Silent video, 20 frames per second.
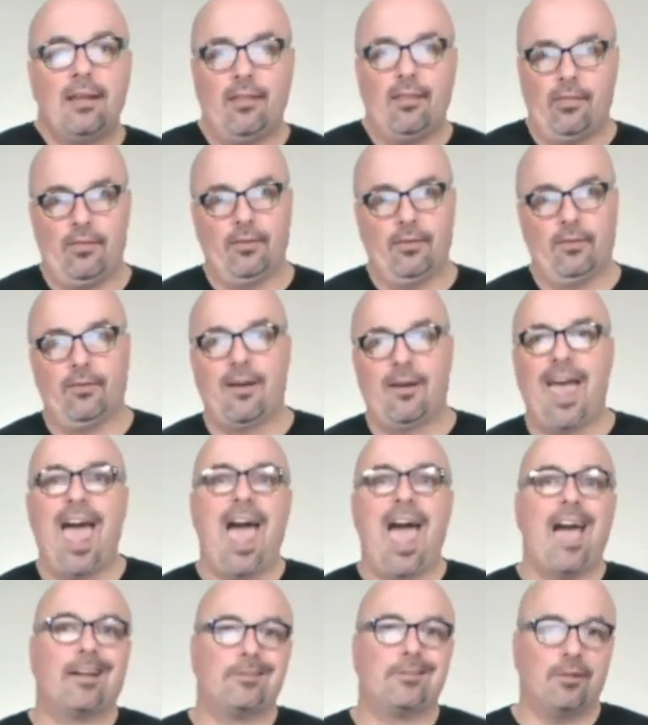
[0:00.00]
the
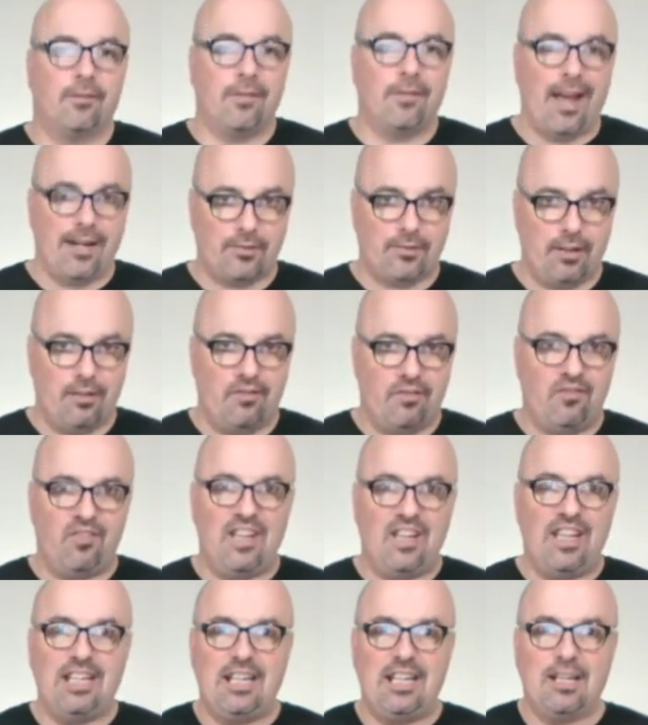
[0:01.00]
act of actually
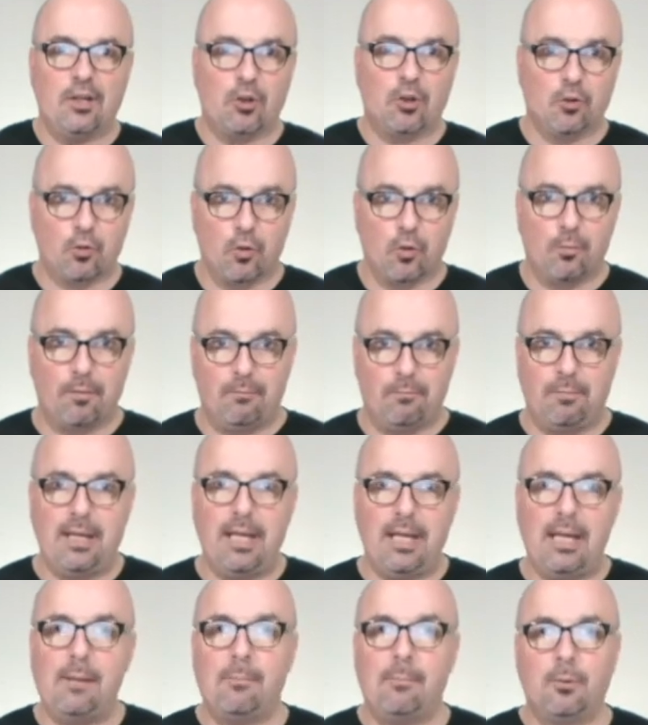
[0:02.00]
feeding a group of
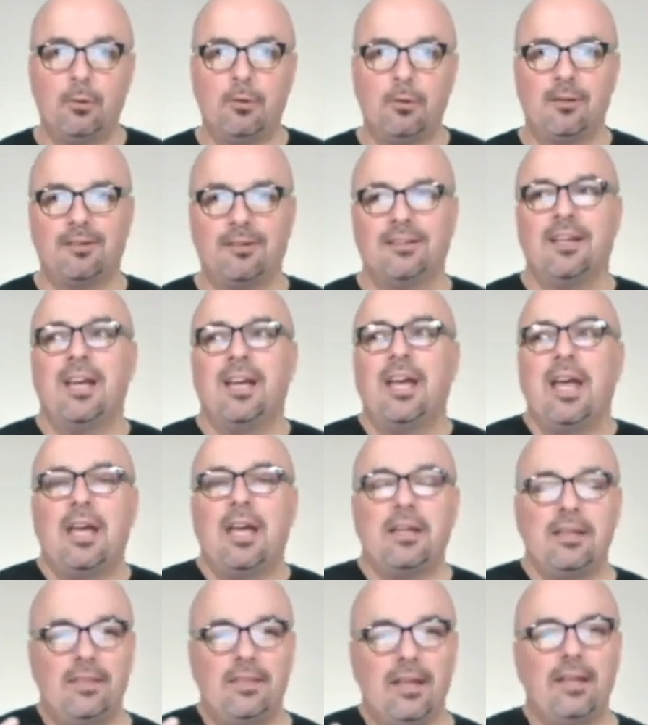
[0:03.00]
people,
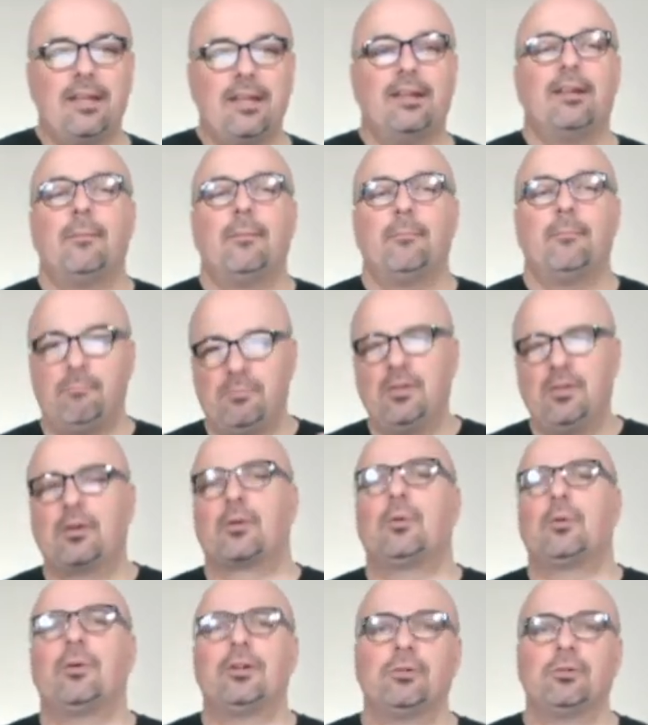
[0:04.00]
then they're
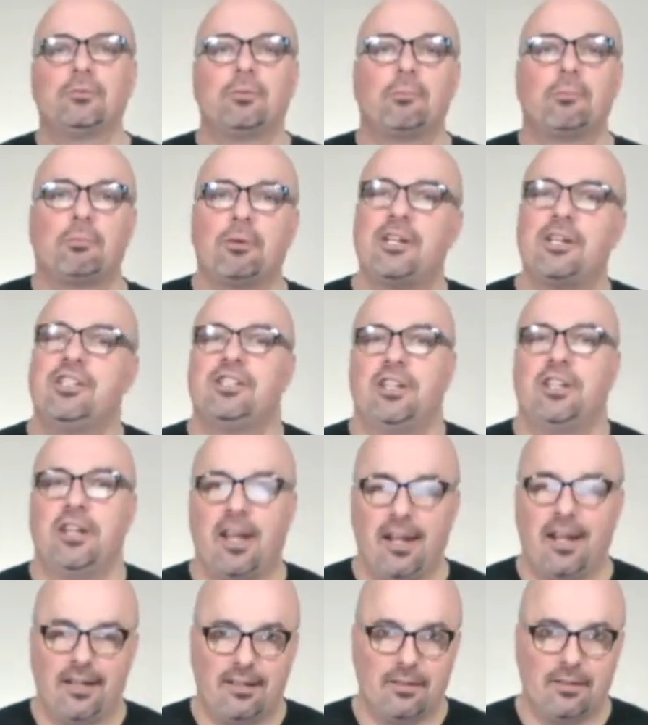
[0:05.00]
going to
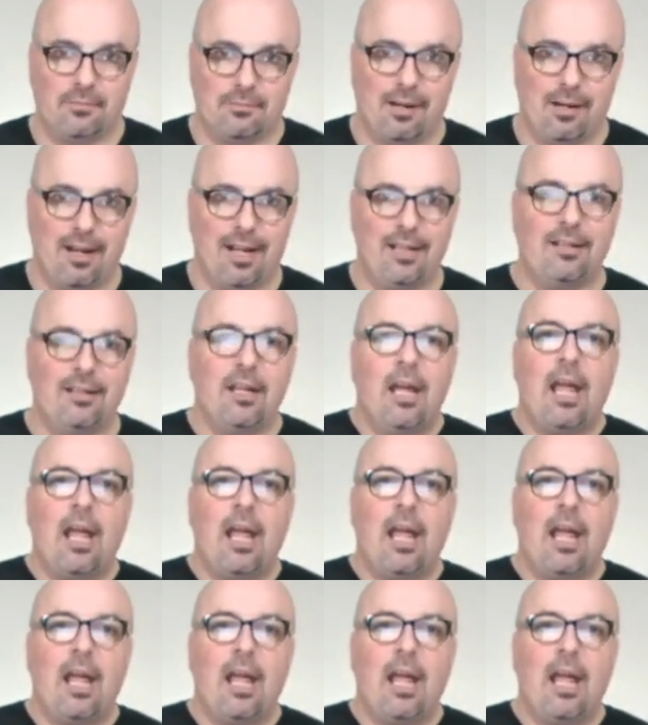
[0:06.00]
appreciate it, right?